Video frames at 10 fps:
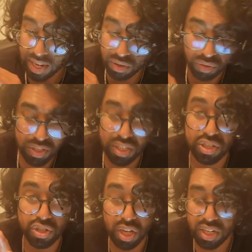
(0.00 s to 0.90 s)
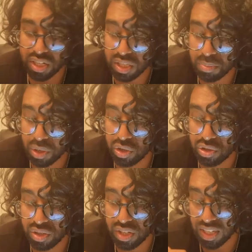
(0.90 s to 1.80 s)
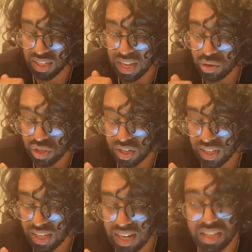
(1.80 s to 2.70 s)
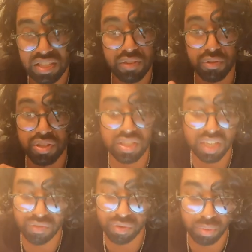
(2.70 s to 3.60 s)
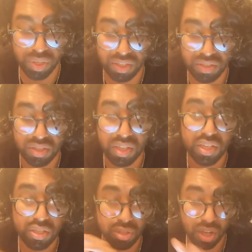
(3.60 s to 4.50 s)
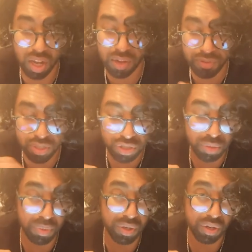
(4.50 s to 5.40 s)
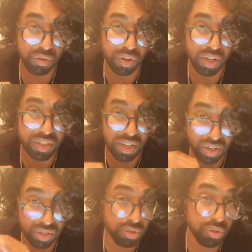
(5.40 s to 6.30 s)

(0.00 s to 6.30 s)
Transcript: And obviously, it's a giant explosion. It can outshine a galaxy for several weeks. So after the supernova, there are